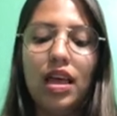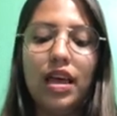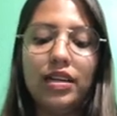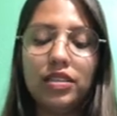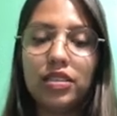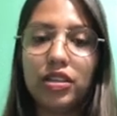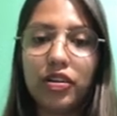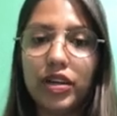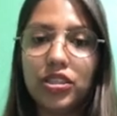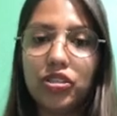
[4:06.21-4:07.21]

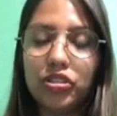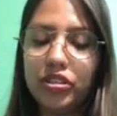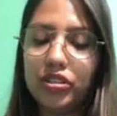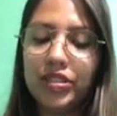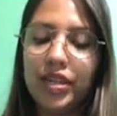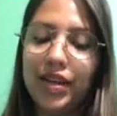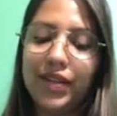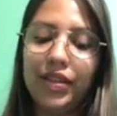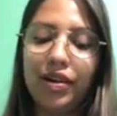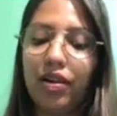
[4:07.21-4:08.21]
integration, and there